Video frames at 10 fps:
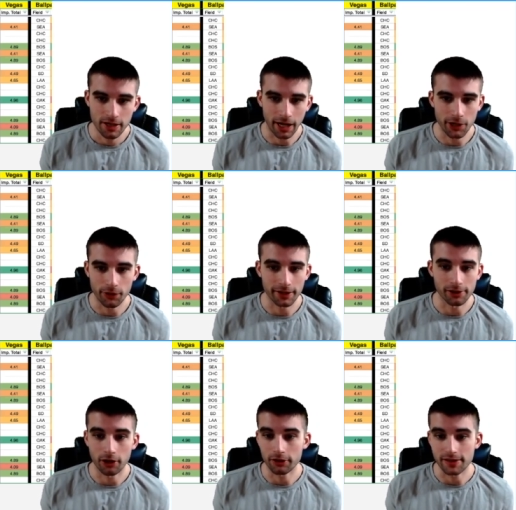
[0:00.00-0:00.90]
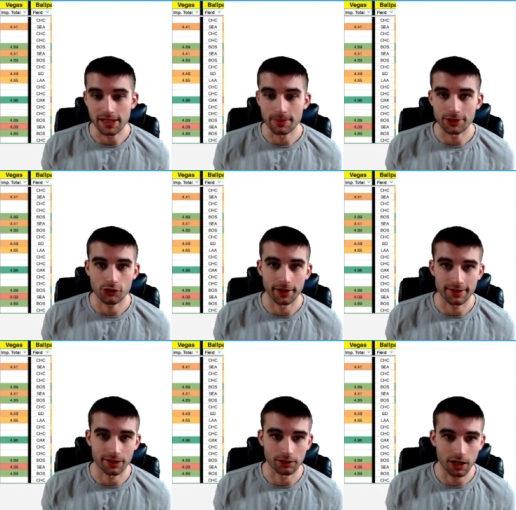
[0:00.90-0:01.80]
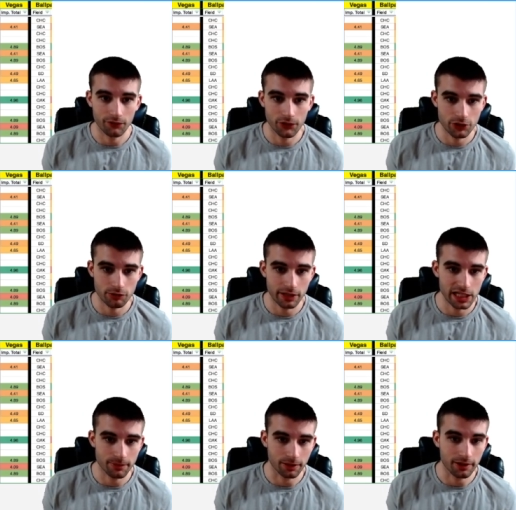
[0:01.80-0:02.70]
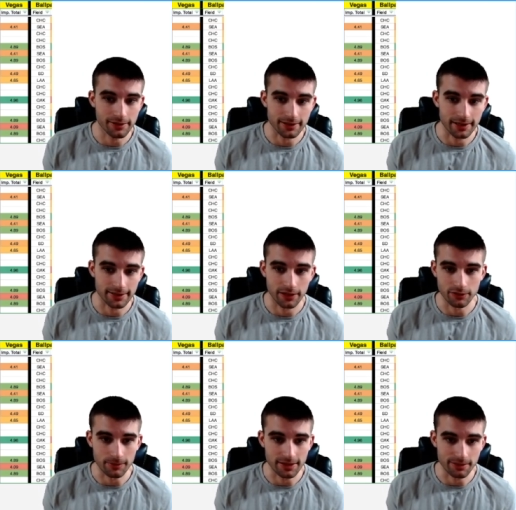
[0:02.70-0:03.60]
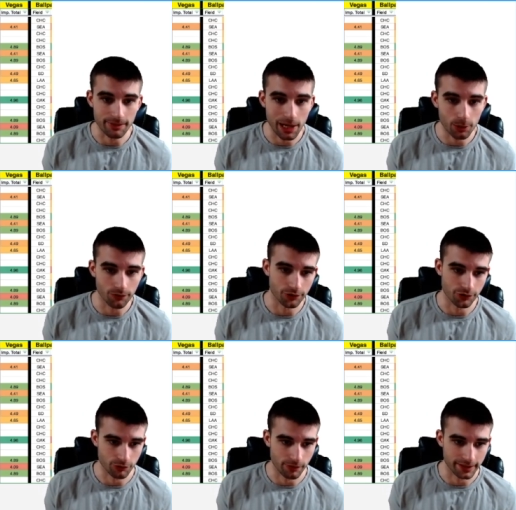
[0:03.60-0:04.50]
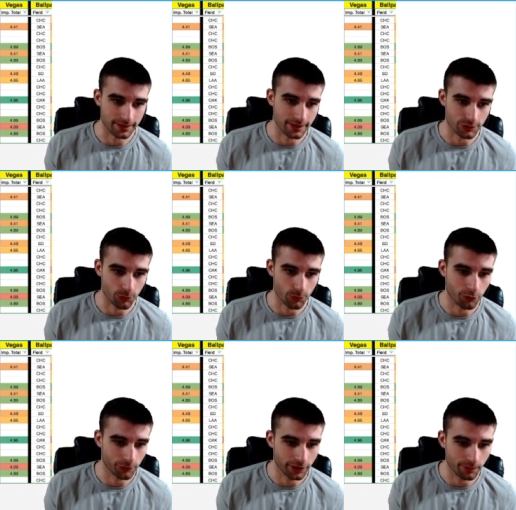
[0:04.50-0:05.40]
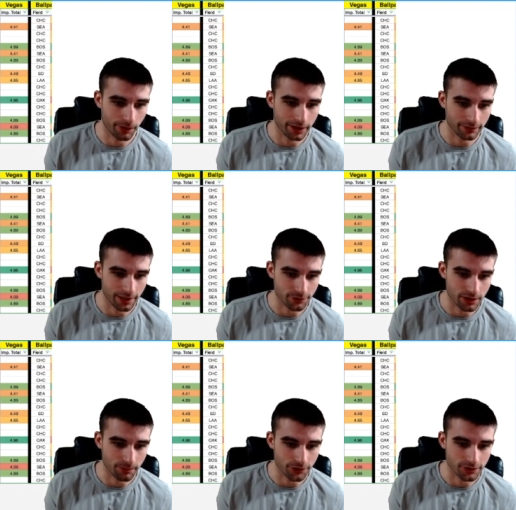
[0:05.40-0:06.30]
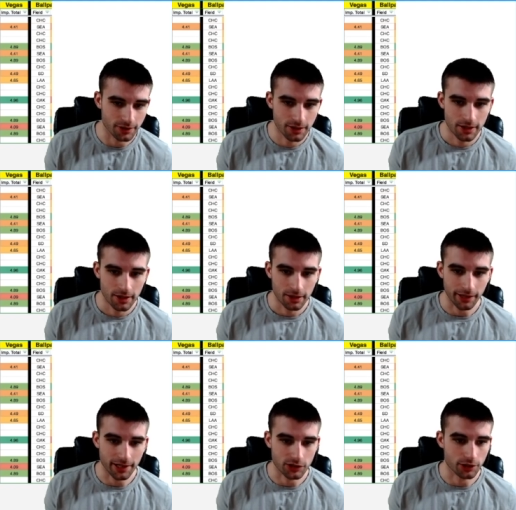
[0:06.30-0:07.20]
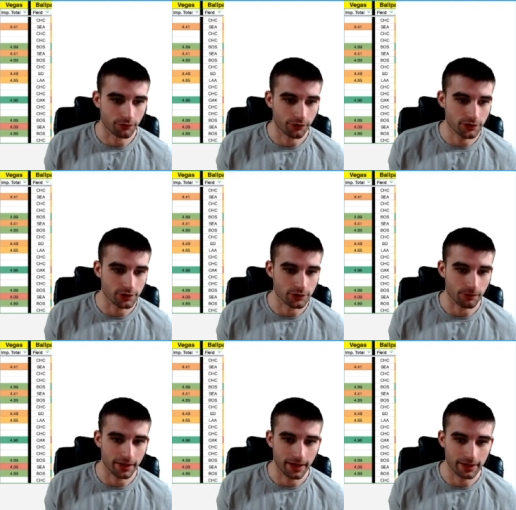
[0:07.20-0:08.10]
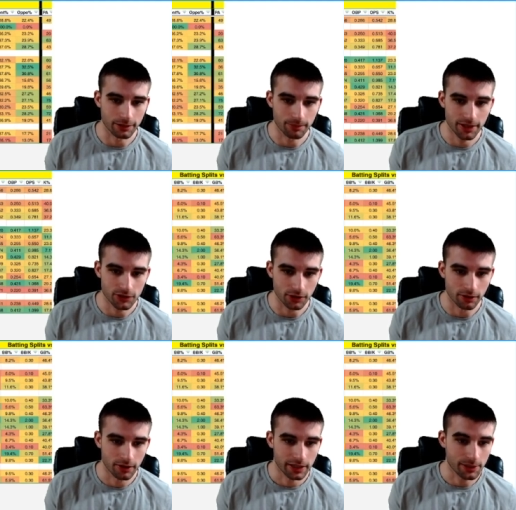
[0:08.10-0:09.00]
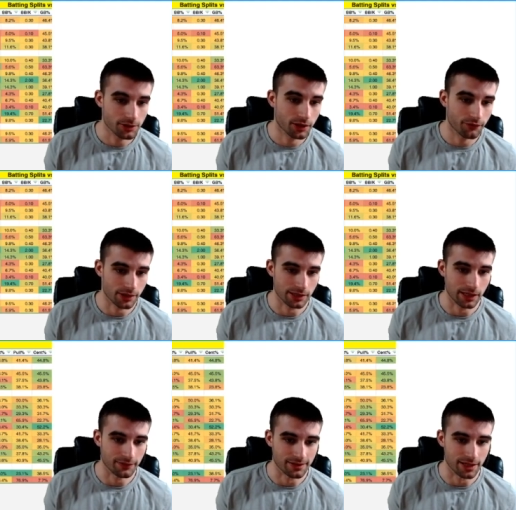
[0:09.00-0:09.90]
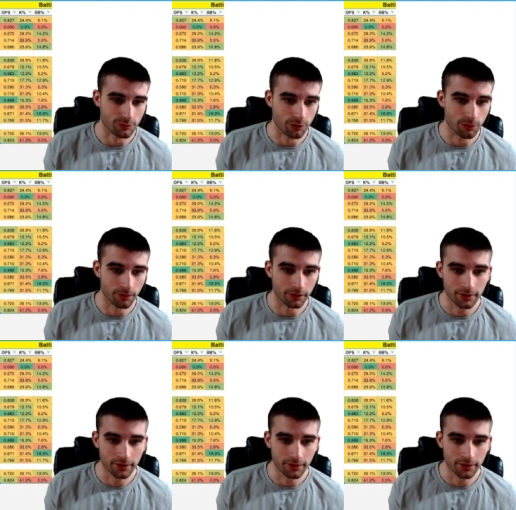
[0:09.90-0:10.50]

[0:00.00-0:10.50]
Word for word: I know they are a team that strikes out a lot versus righties, but a lot of these guys have some decent power versus righties as well. If we look at Brandon Lau's numbers last year versus right-handed pitching, he was good versus lefties as well, but